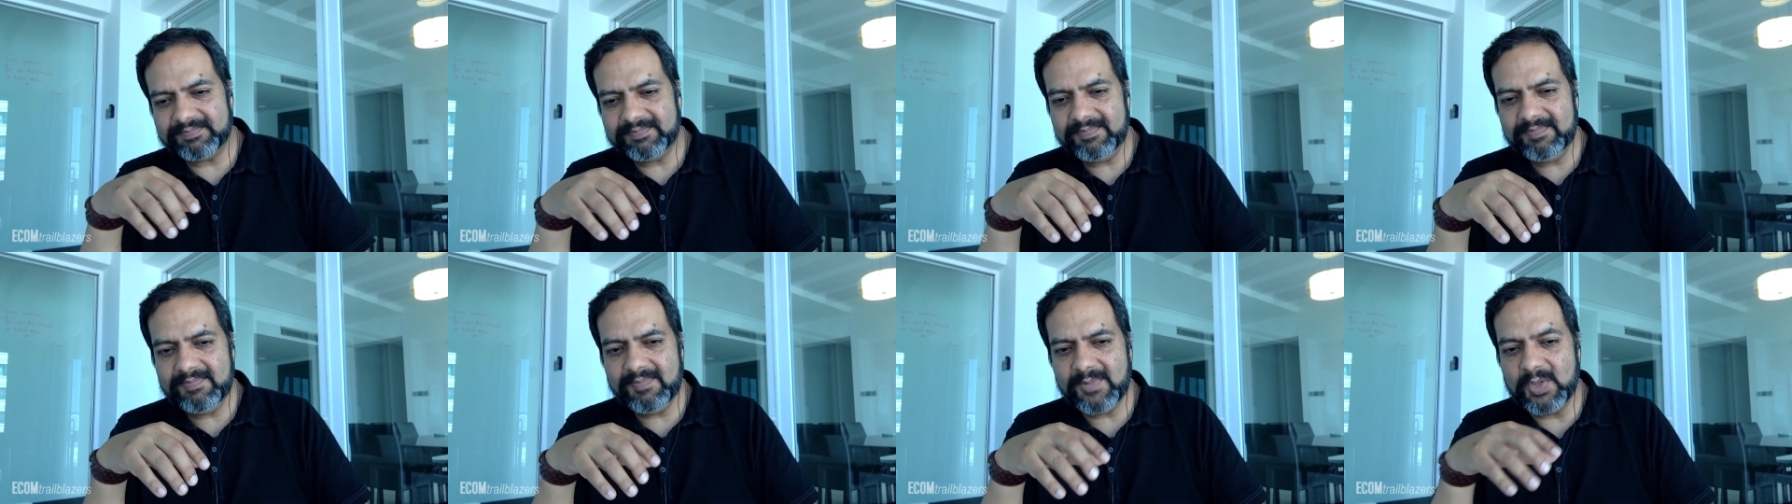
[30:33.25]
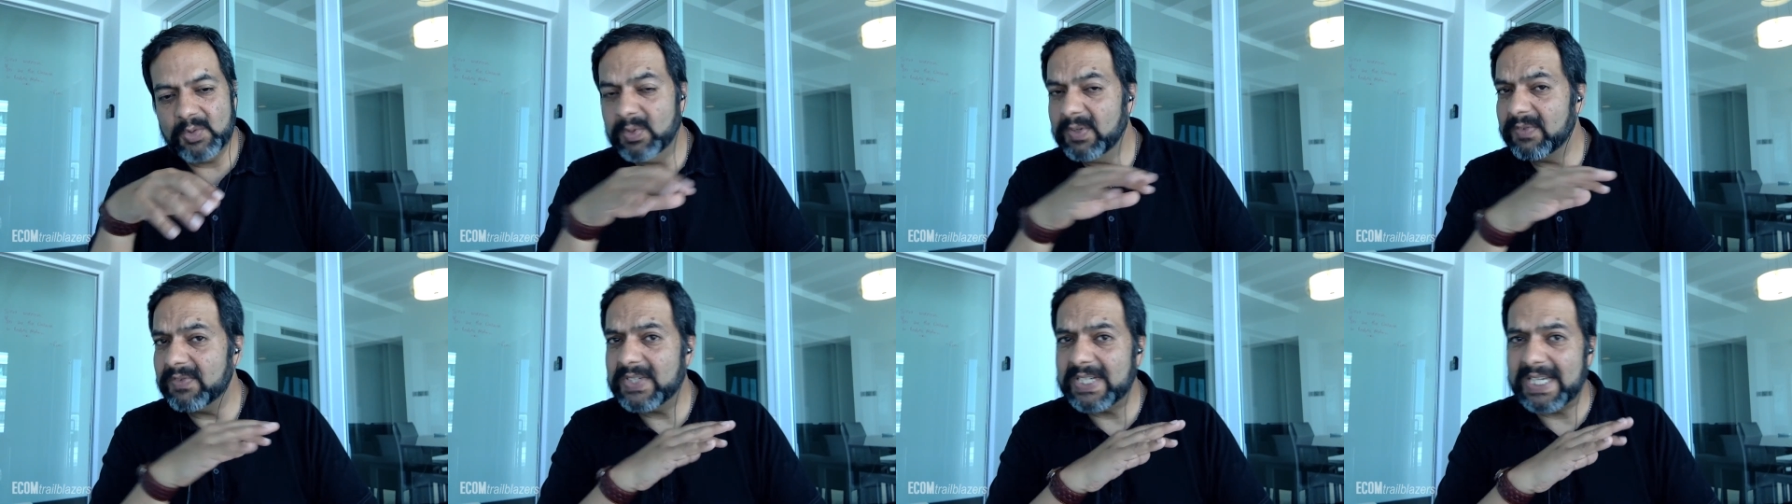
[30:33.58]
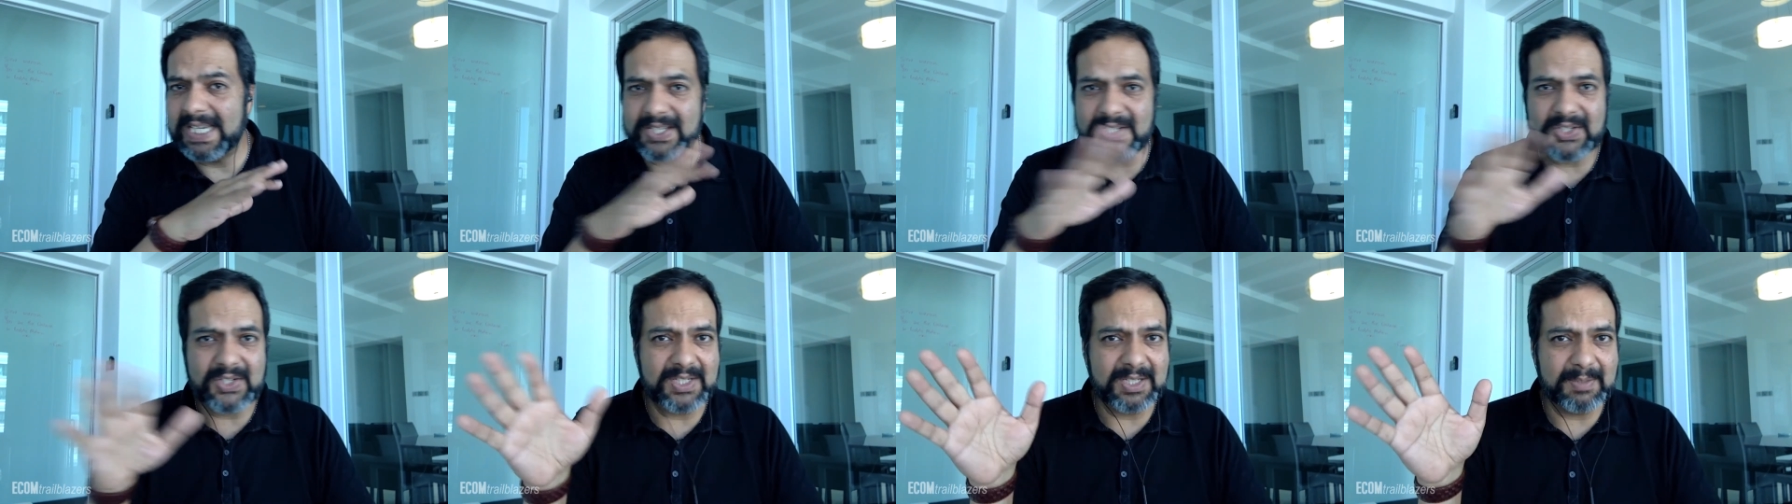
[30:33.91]
We've
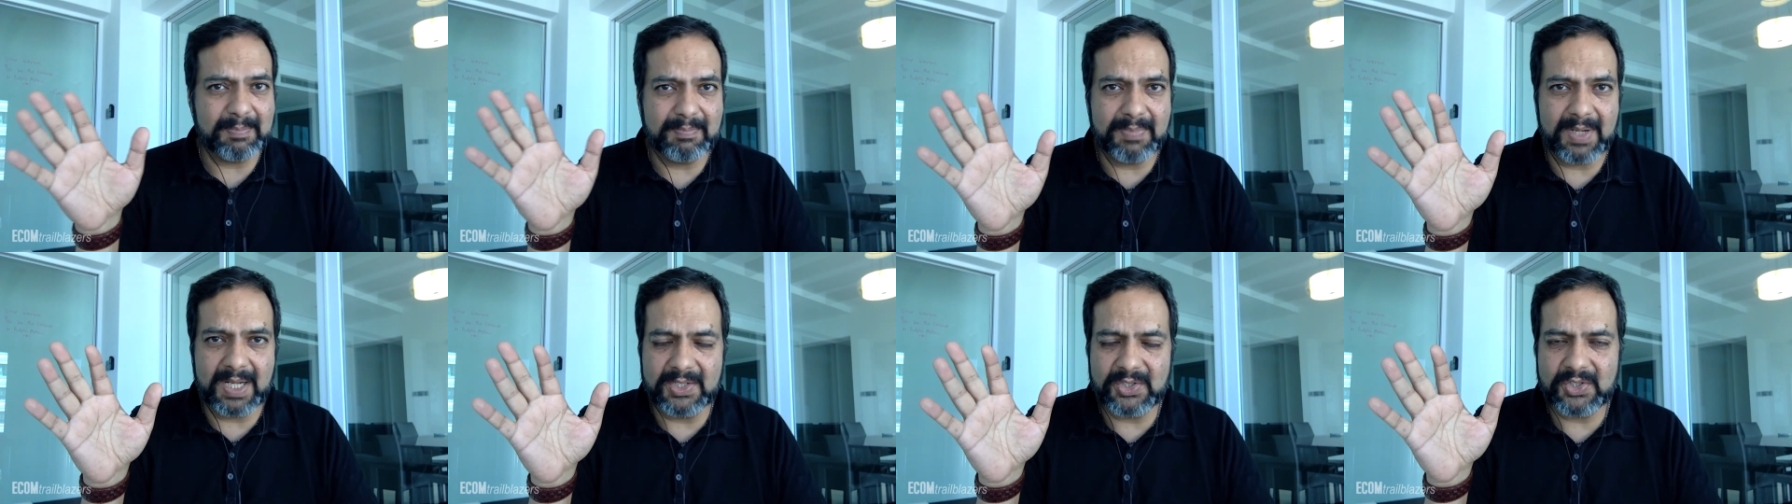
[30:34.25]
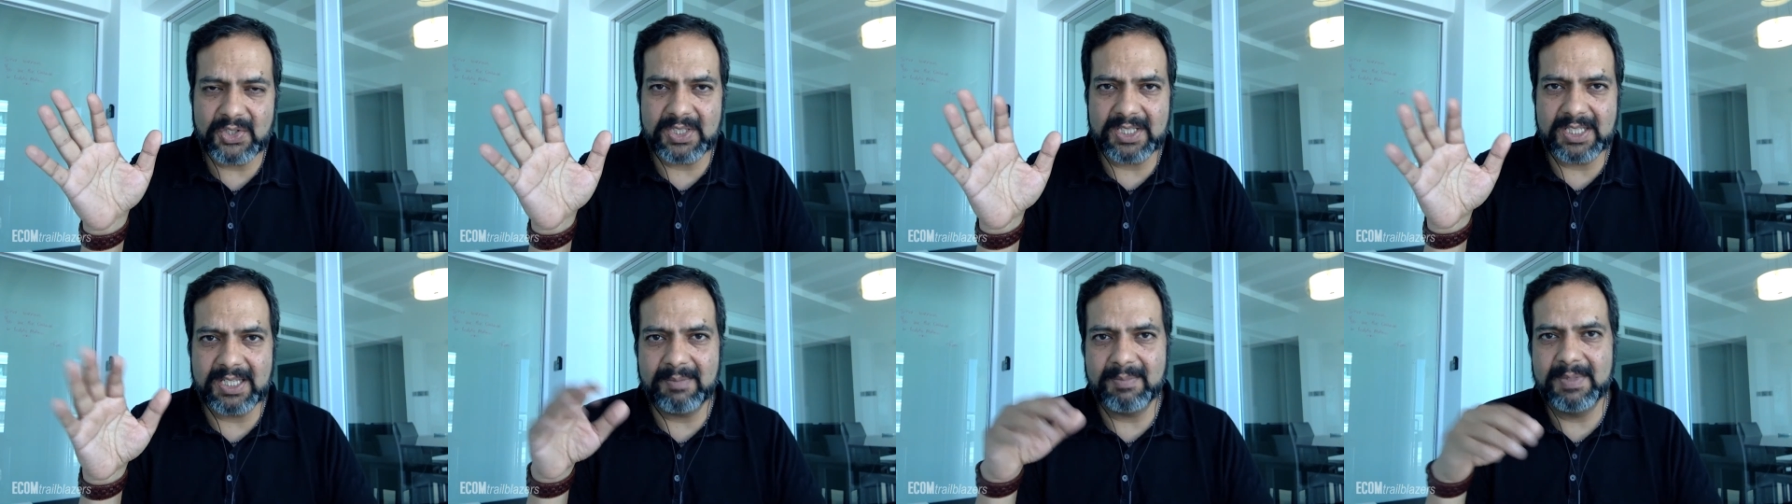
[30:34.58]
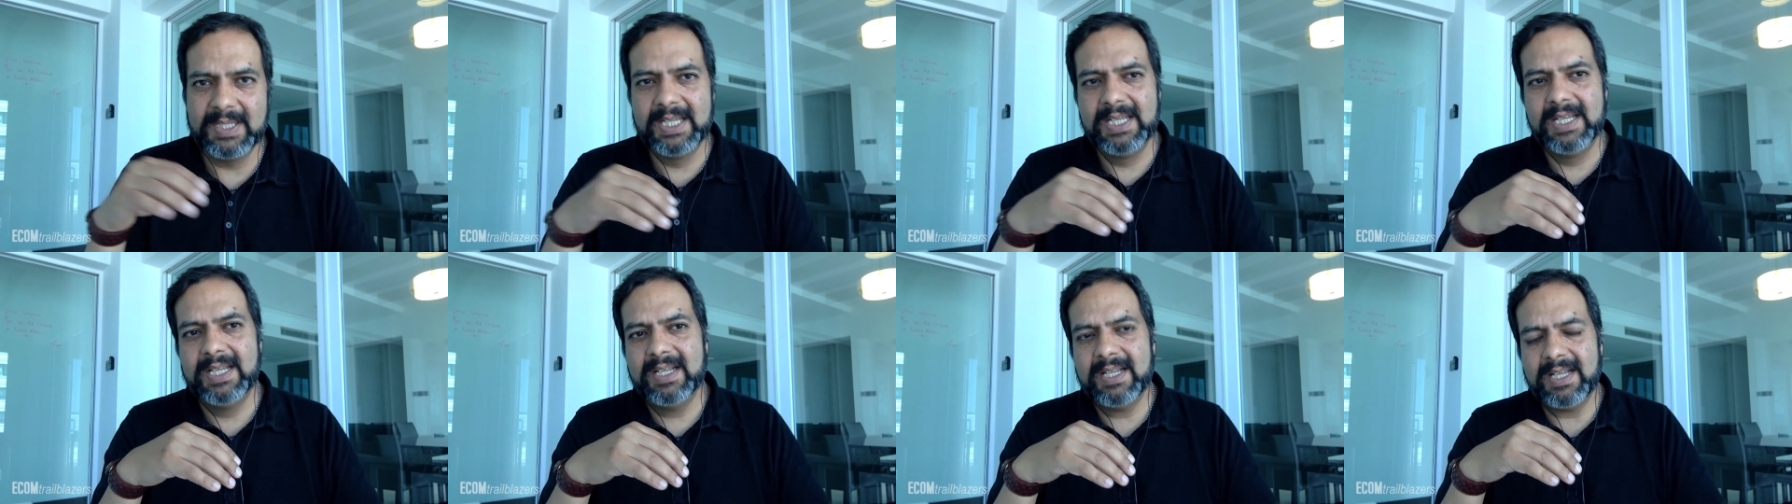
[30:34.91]
tested a bunch of them,
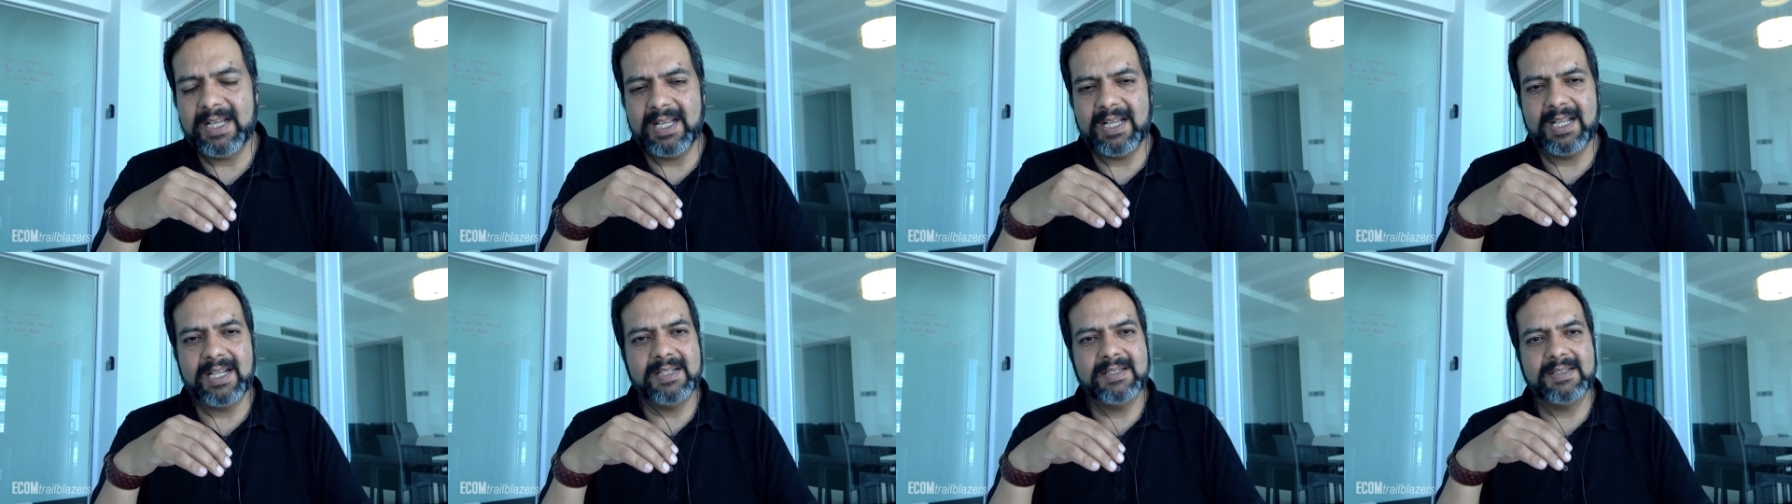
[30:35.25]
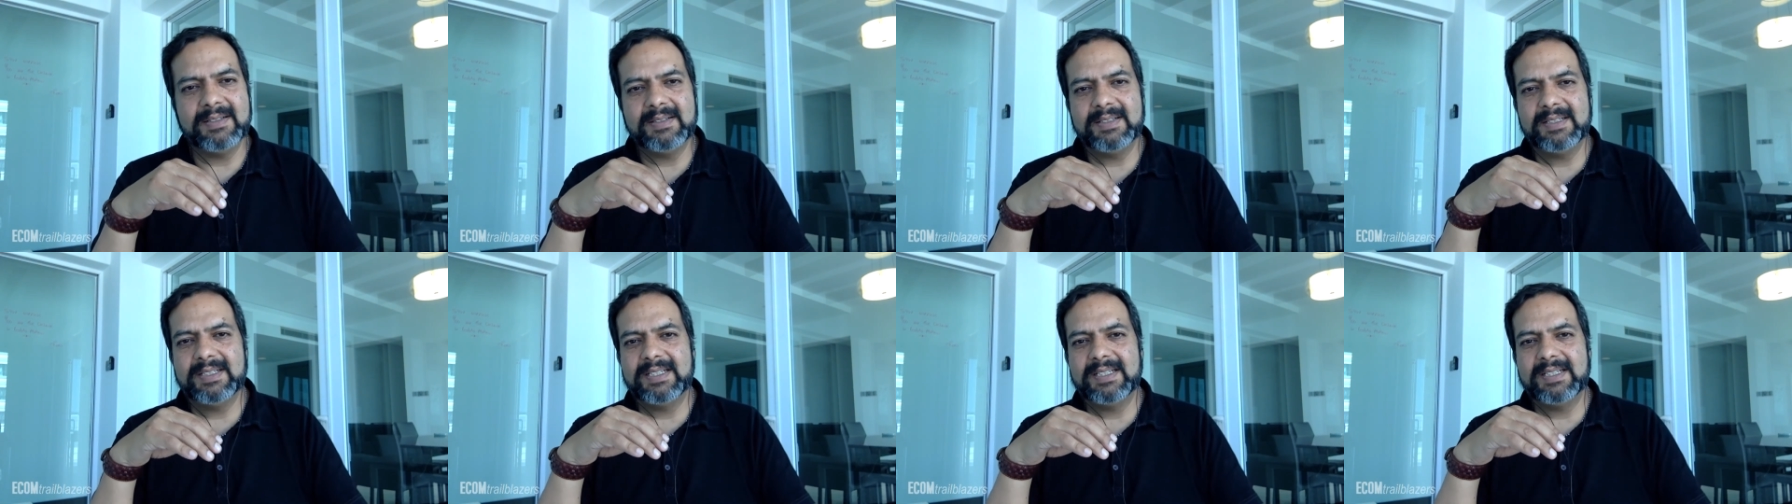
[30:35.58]
and